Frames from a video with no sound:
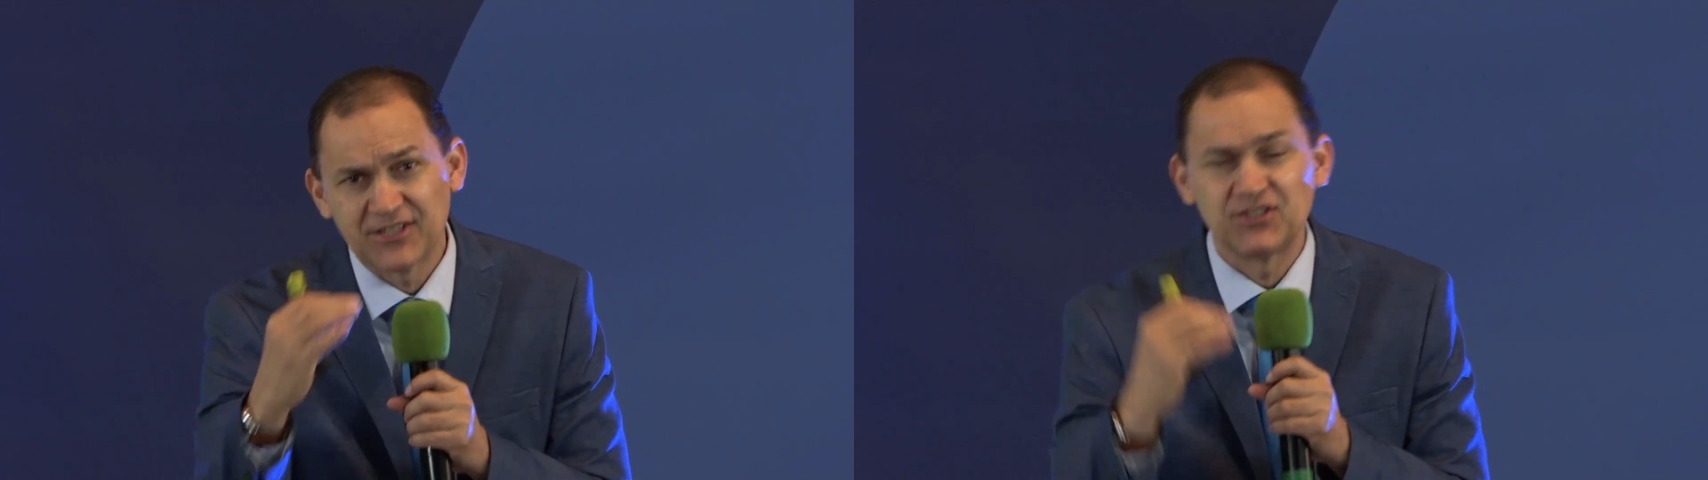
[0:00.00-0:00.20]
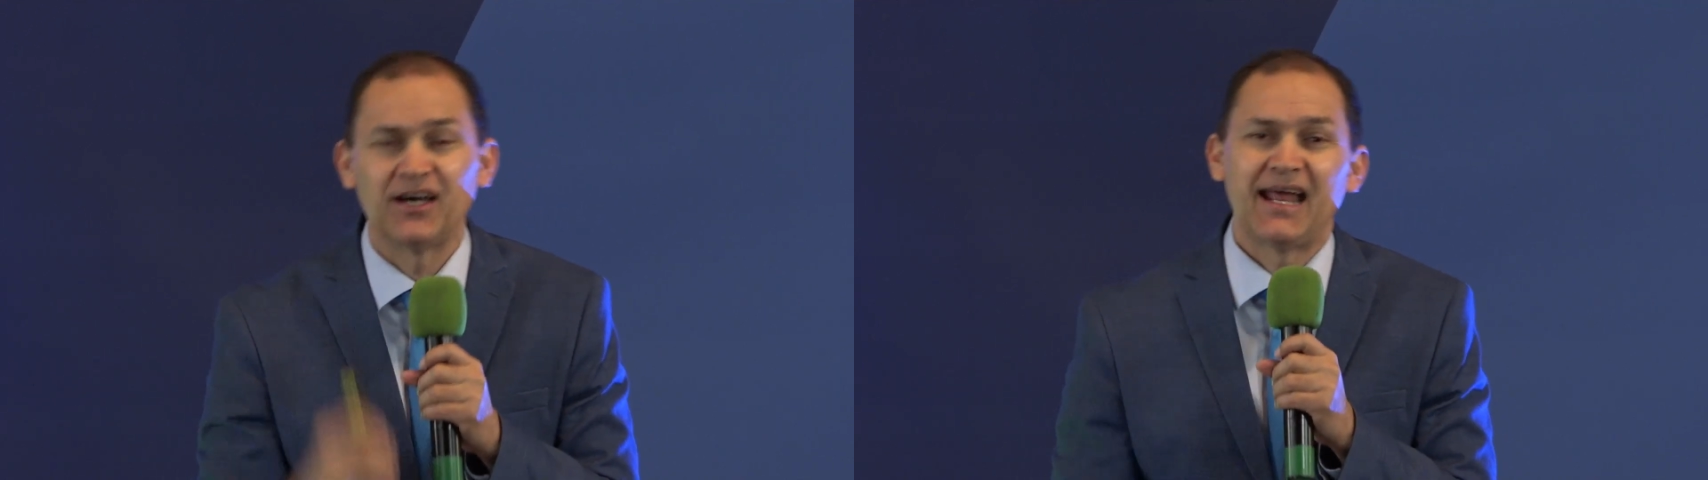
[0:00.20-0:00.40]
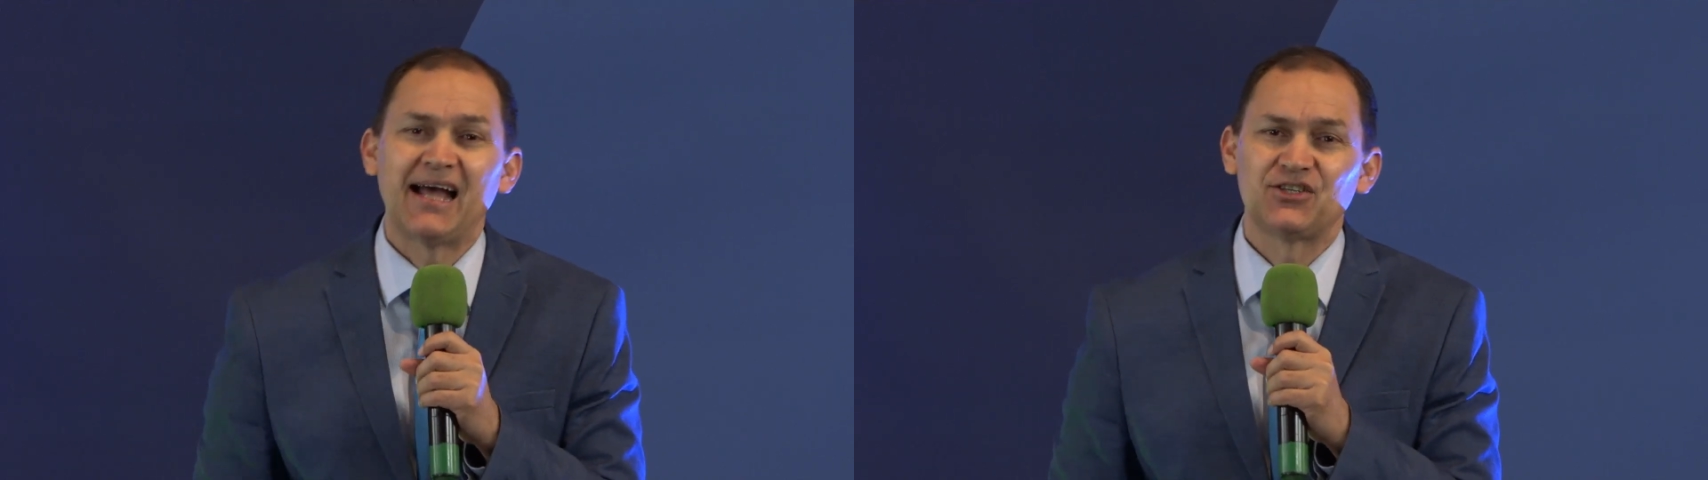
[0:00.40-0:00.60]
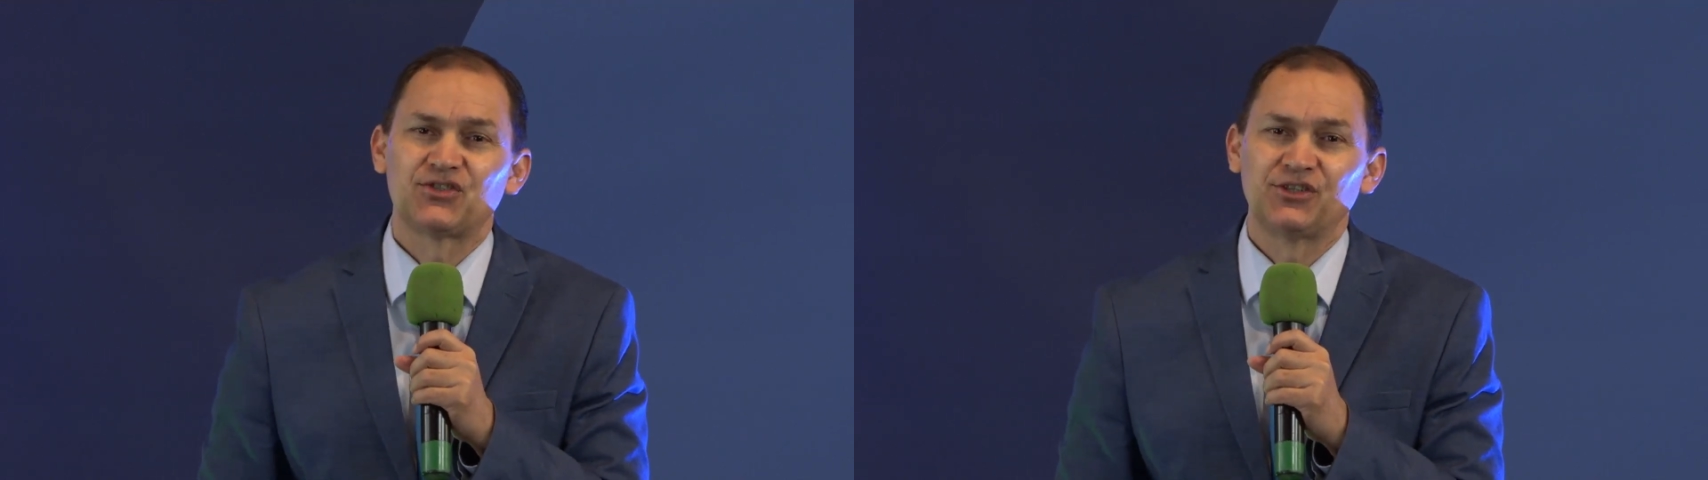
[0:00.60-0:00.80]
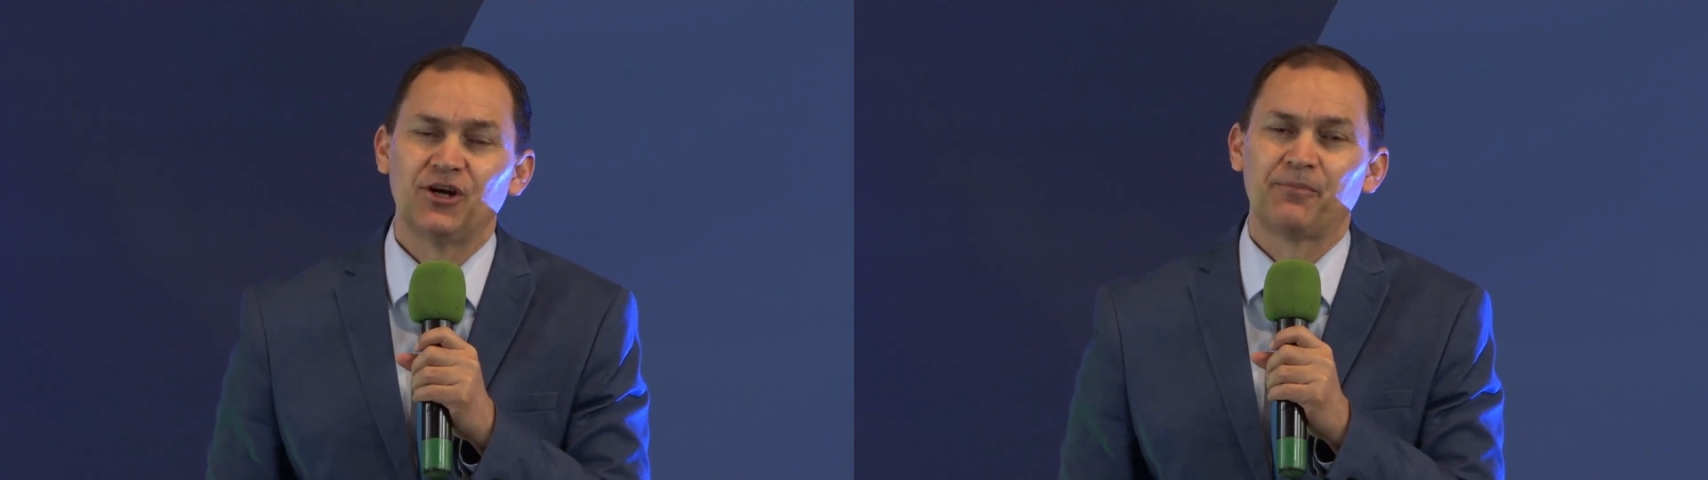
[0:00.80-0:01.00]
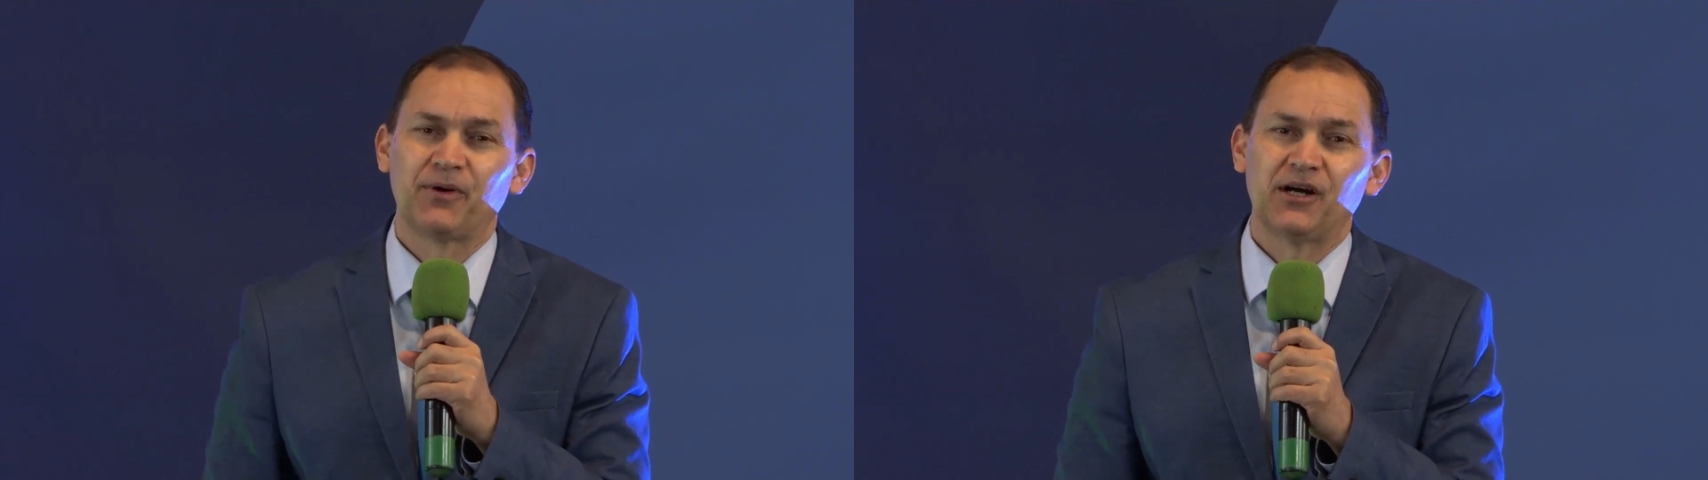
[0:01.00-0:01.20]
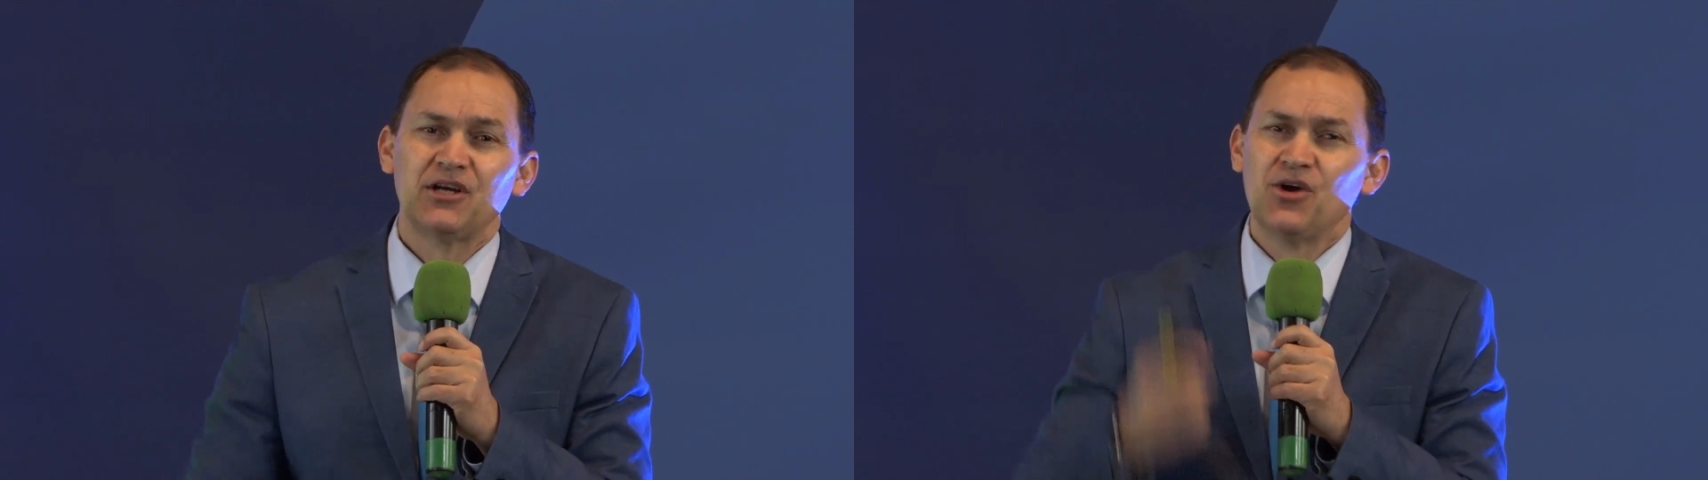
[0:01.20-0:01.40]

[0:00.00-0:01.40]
not answering your prayer,